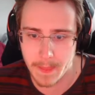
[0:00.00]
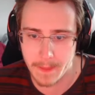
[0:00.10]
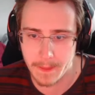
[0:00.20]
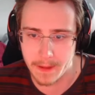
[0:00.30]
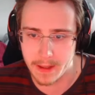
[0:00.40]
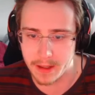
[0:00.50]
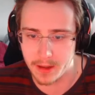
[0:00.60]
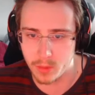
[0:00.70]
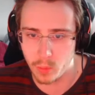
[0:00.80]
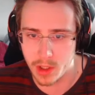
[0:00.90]
Okay, I got
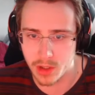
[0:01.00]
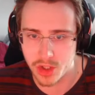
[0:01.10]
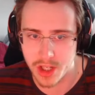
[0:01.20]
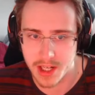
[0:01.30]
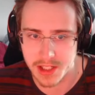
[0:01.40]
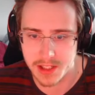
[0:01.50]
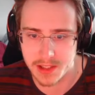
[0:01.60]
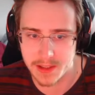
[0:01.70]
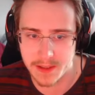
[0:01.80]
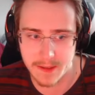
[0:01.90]
one
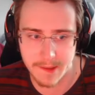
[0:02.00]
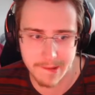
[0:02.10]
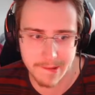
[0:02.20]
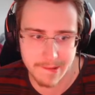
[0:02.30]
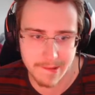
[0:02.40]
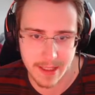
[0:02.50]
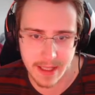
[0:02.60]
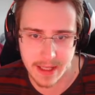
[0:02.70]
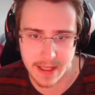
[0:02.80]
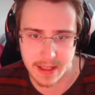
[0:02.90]
chest.
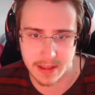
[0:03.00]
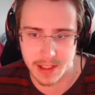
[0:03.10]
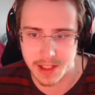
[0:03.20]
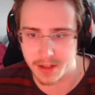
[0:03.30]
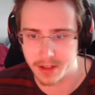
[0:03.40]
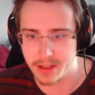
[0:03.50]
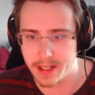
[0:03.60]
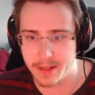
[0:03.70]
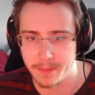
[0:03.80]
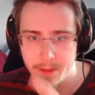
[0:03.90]
Eh, that's not a good
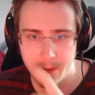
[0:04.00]
item.